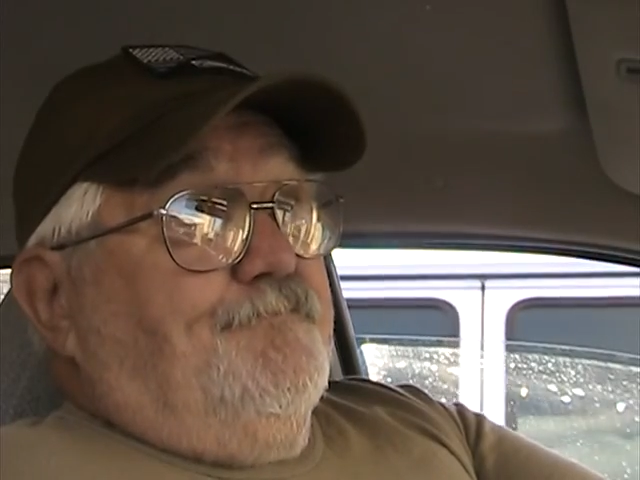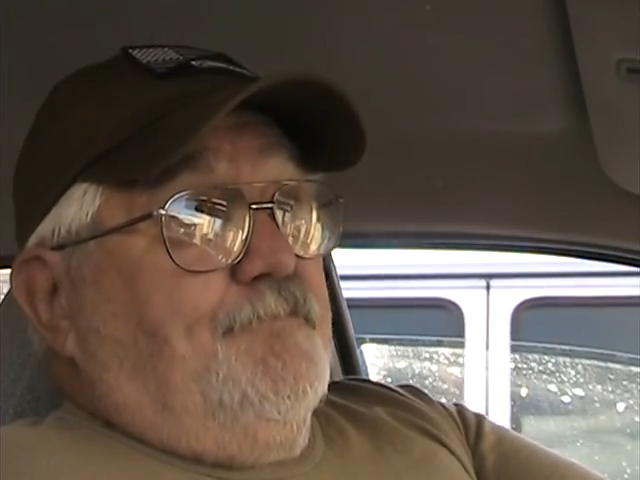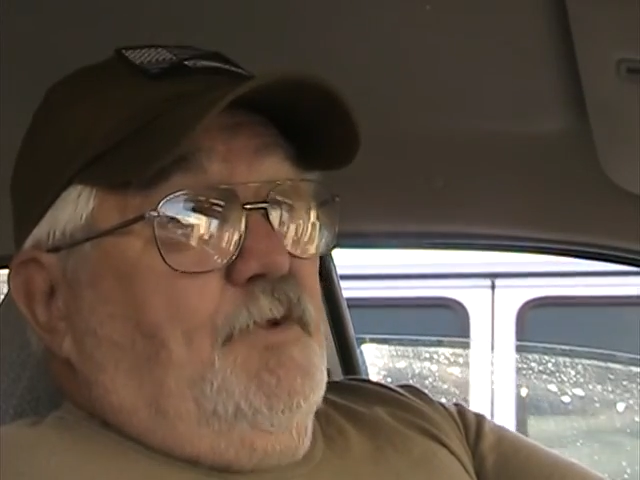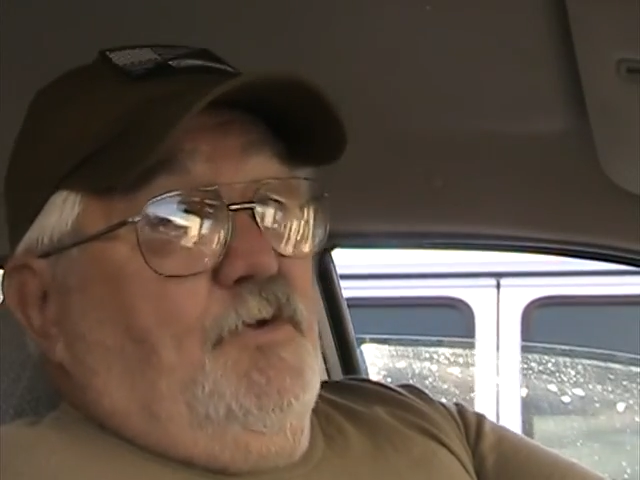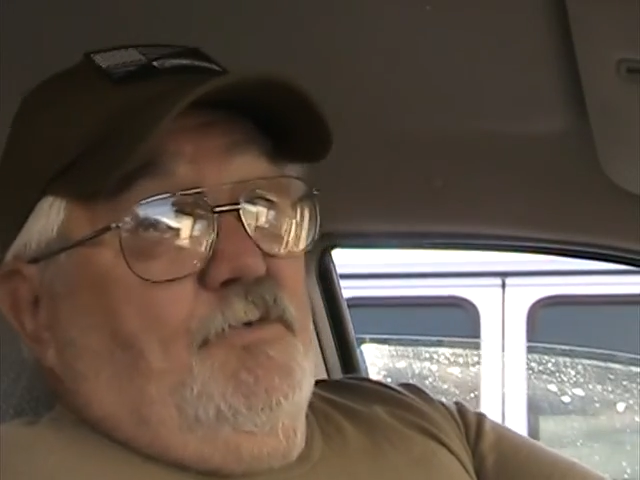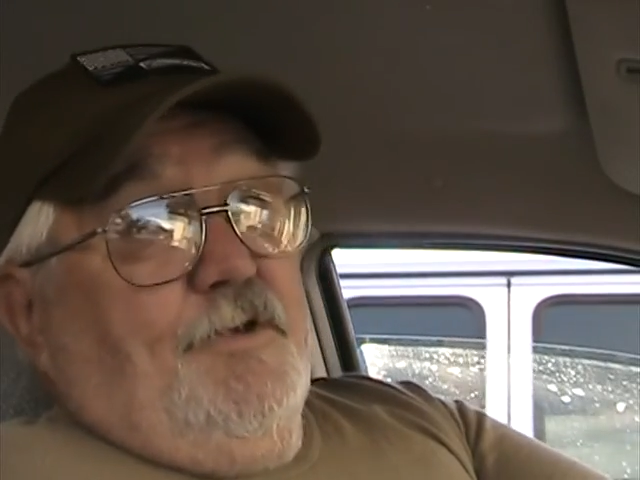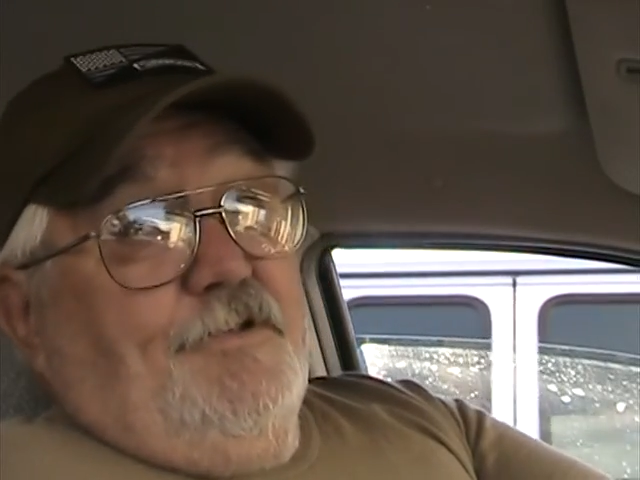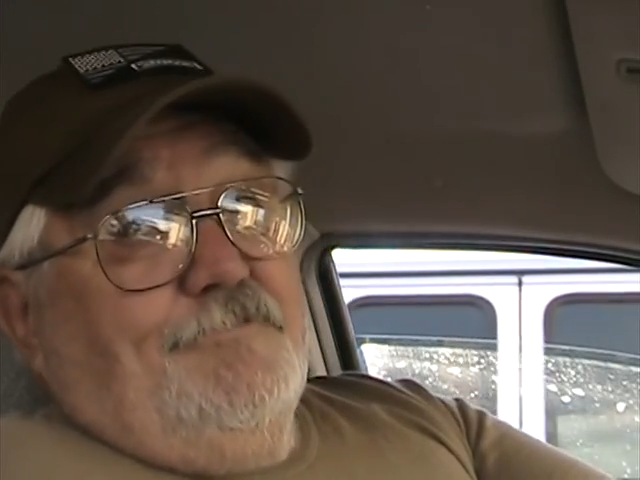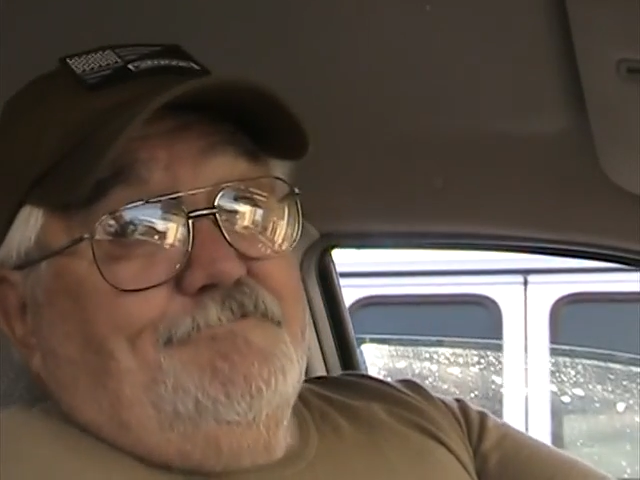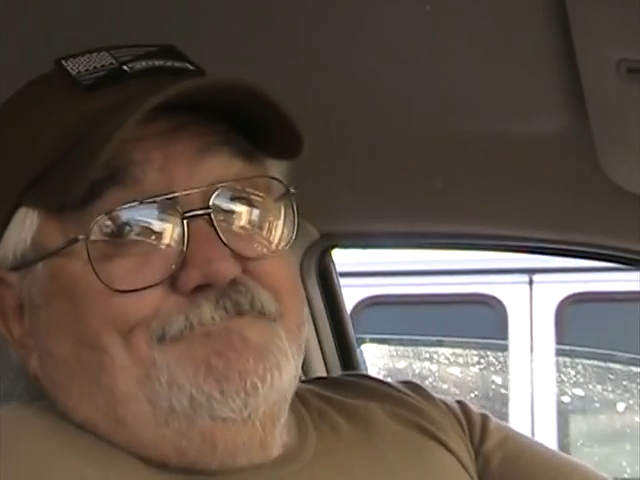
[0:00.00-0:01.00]
oh well.
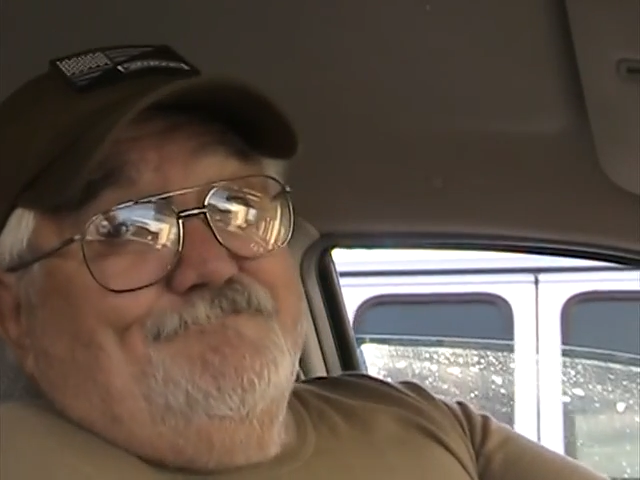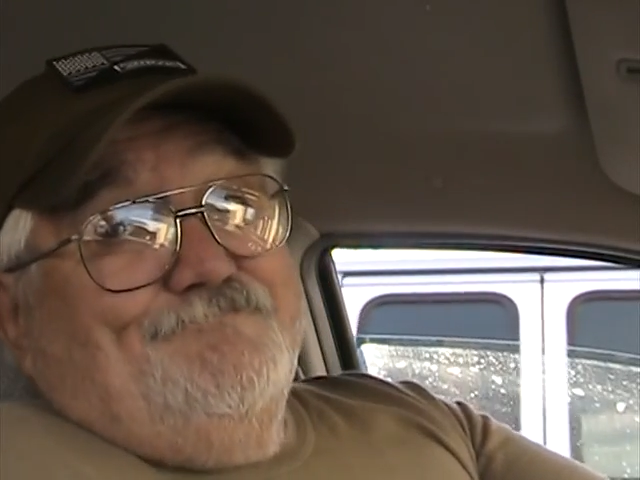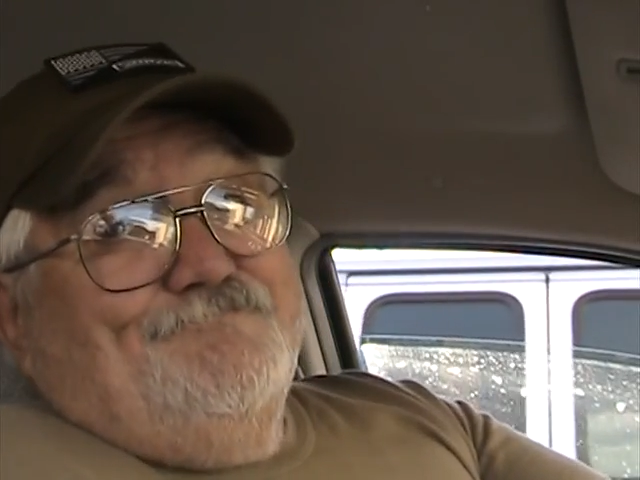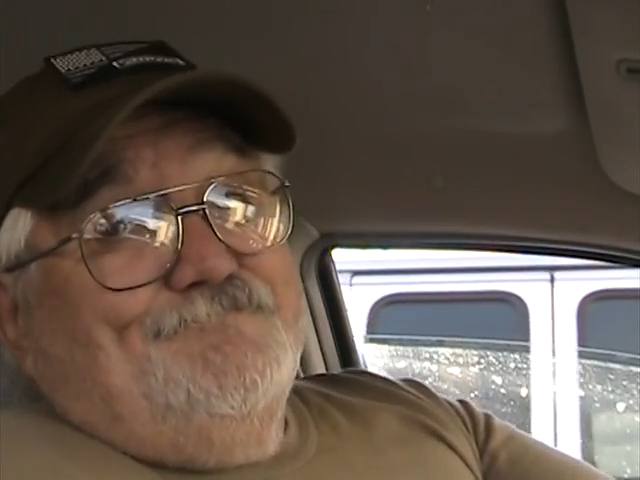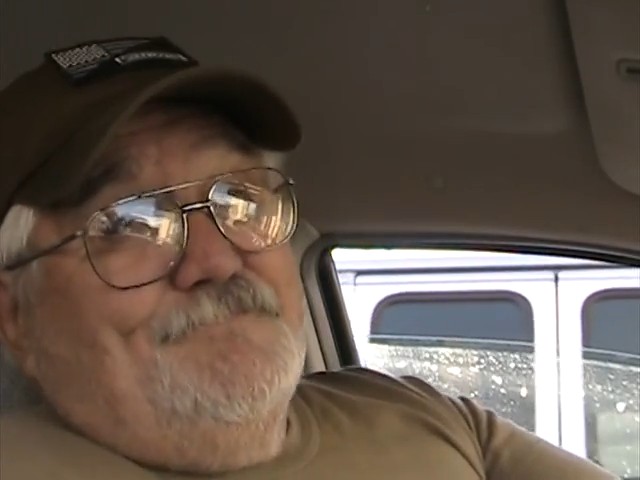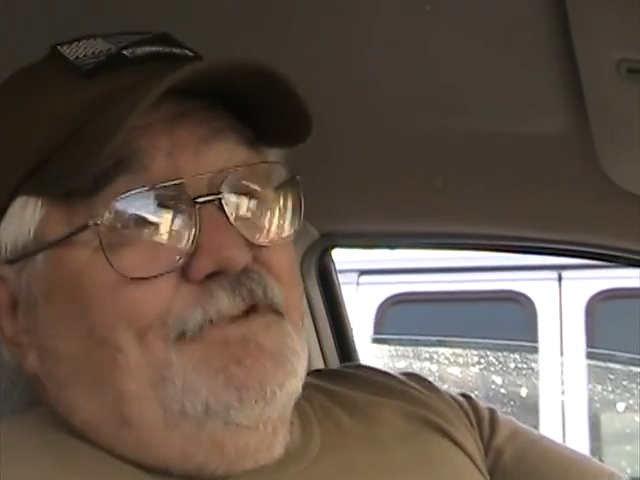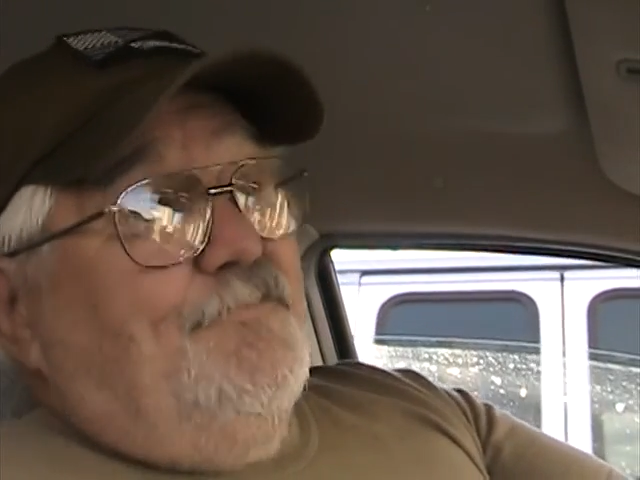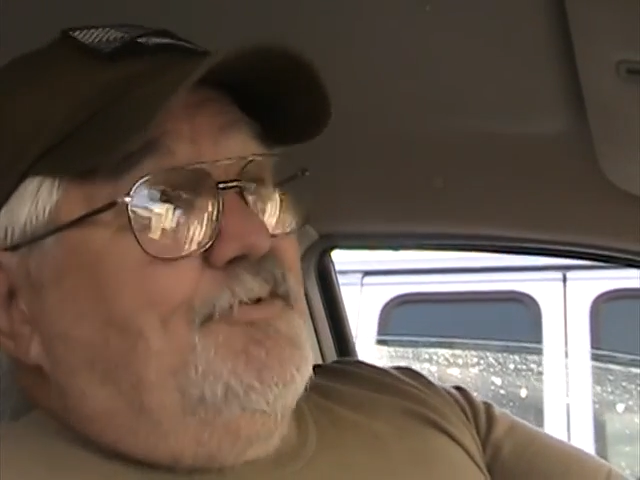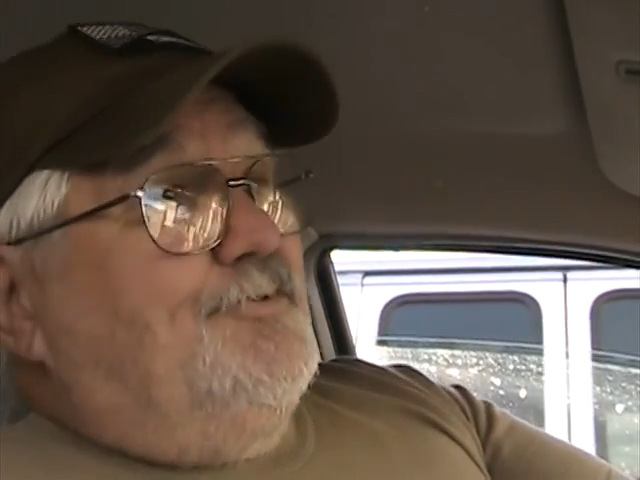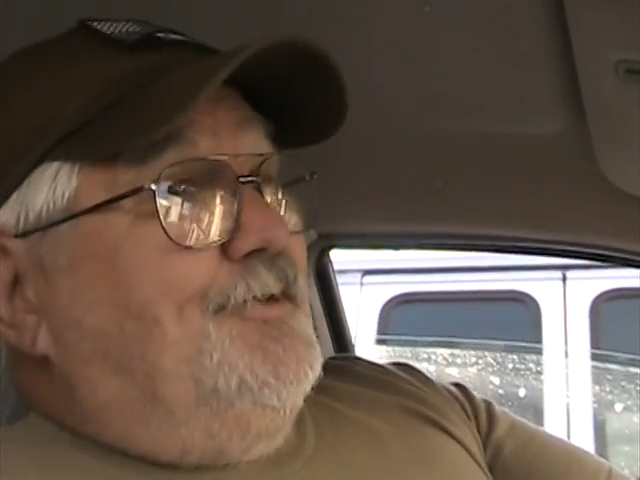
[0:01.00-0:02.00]
Have a
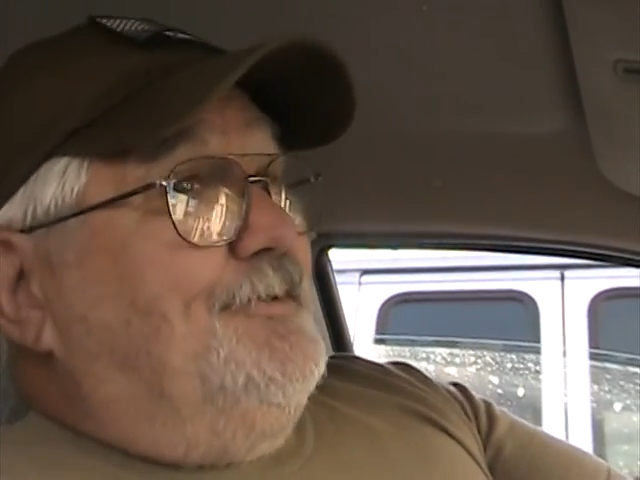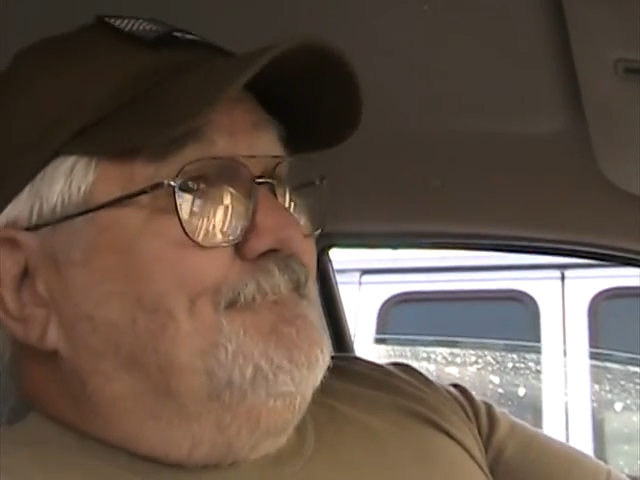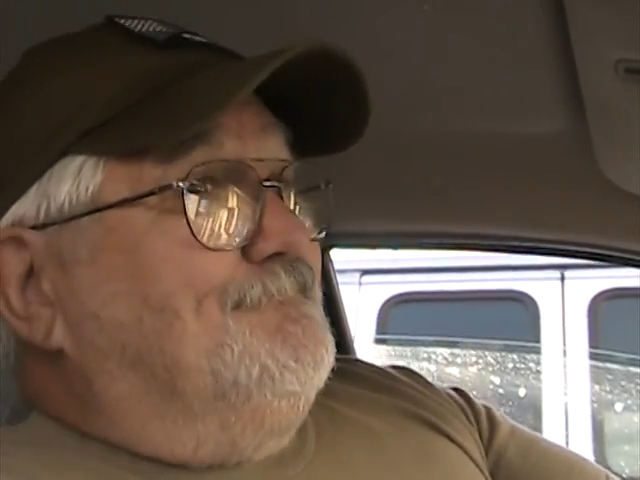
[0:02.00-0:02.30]
good day.